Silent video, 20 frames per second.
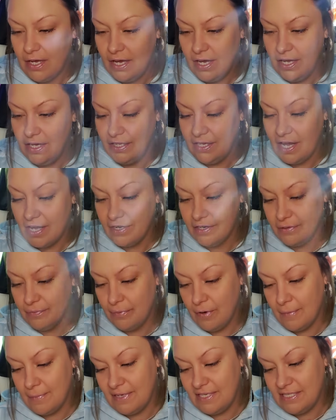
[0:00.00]
A younger
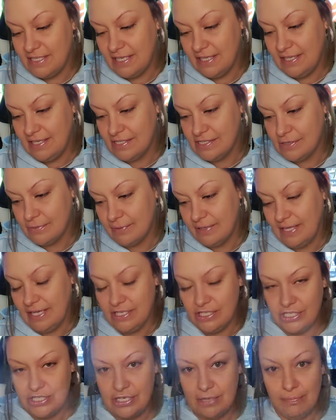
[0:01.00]
woman. Dealing's a
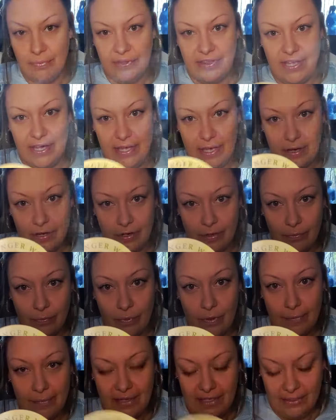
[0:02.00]
relationship with a younger
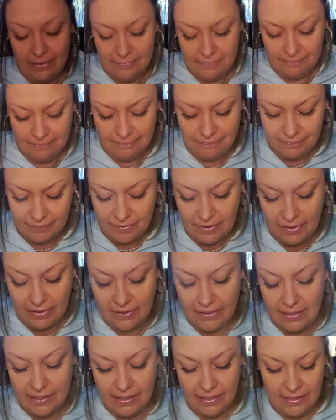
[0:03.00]
woman. All
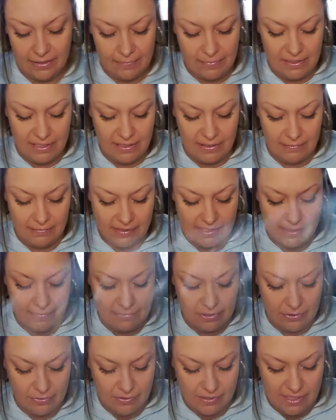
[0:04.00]
right. Could be dealing with
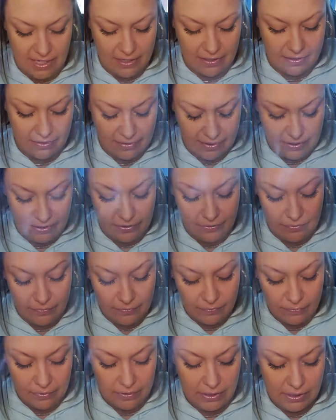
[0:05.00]
someone who's younger than
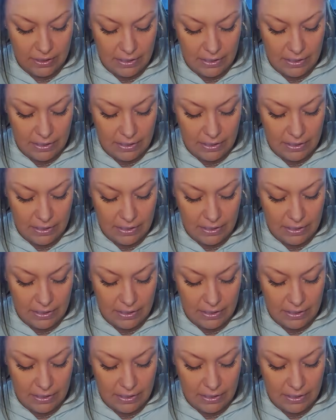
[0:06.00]
you.